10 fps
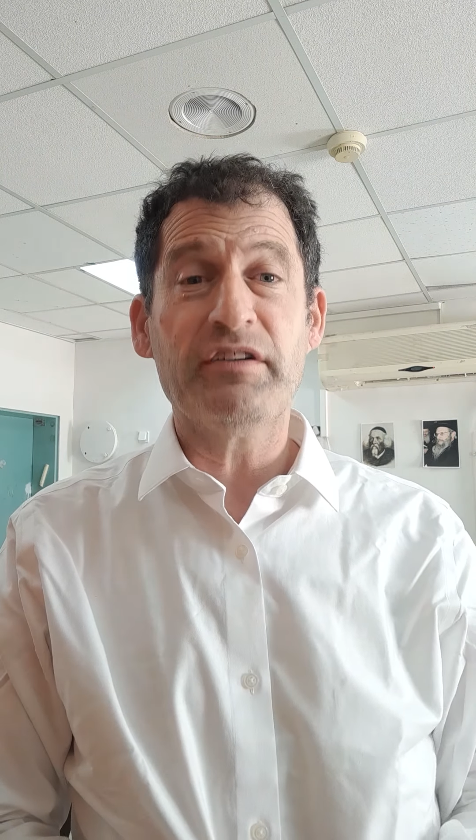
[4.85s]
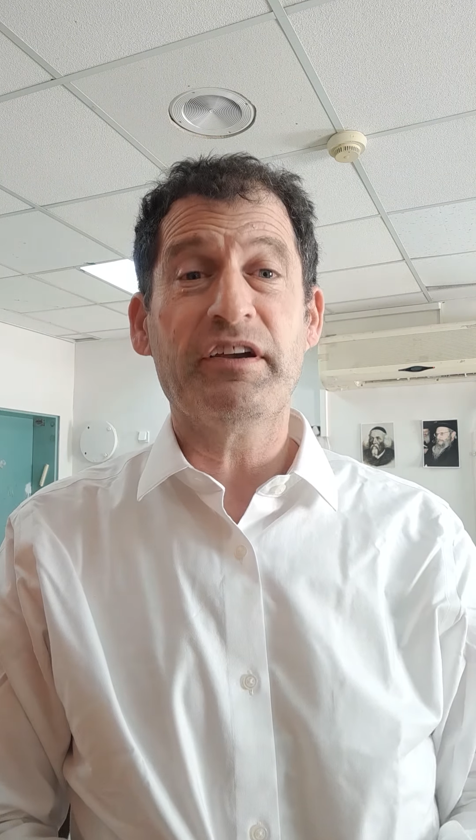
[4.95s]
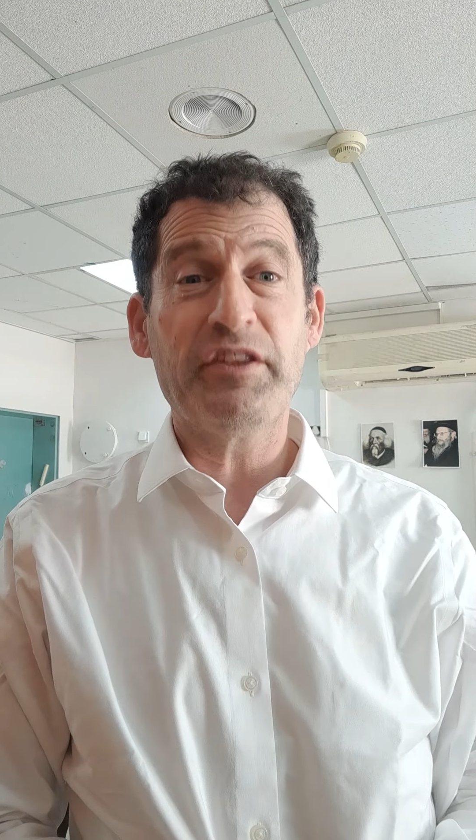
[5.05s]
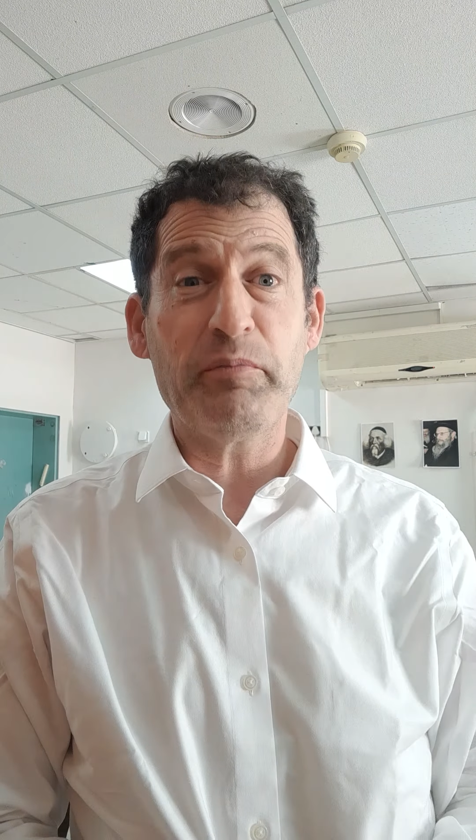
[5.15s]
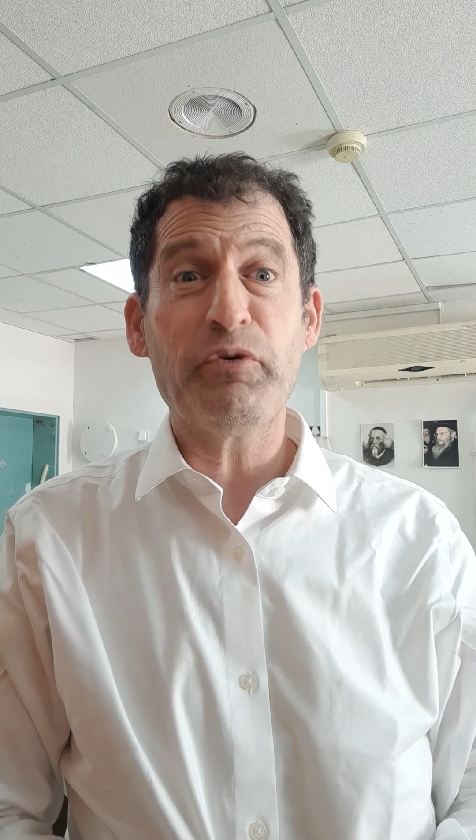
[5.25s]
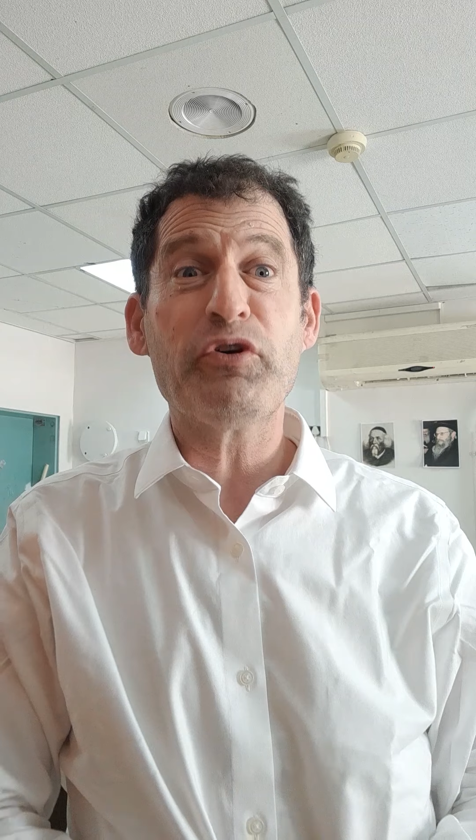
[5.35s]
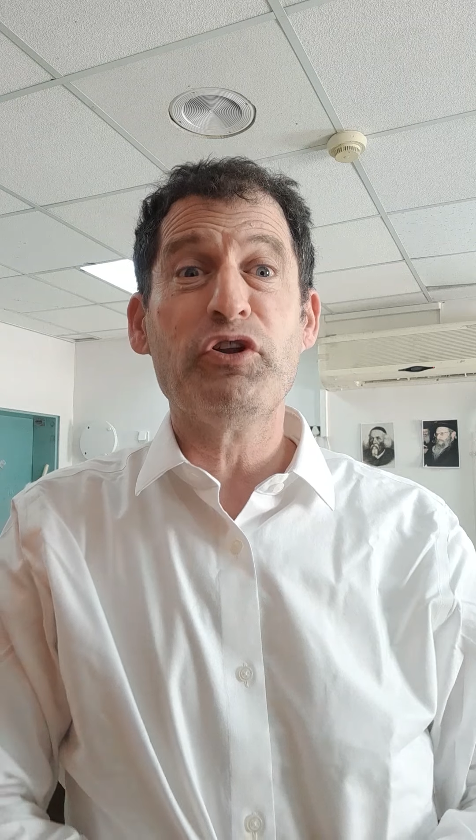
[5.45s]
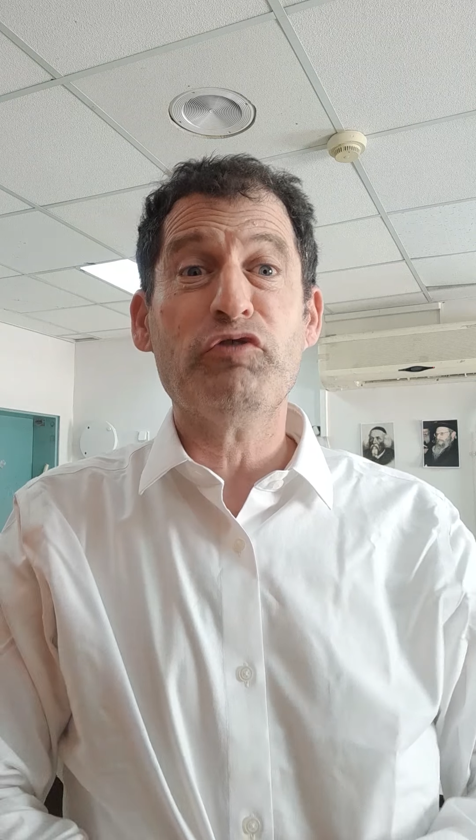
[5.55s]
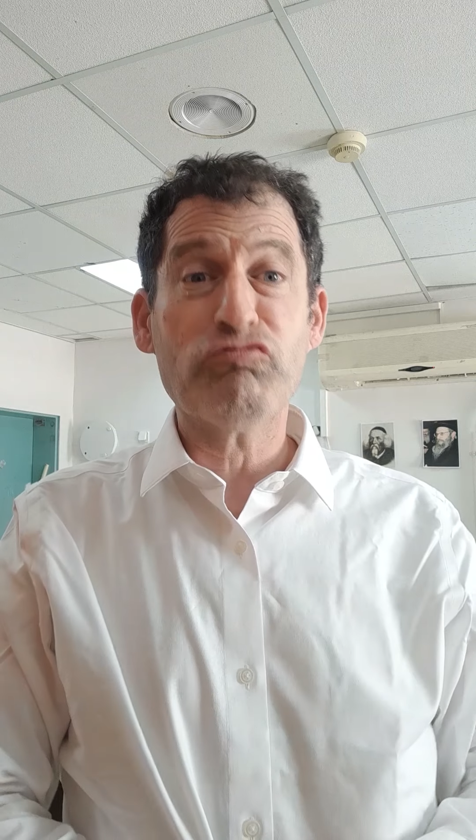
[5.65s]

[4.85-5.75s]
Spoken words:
and the pergola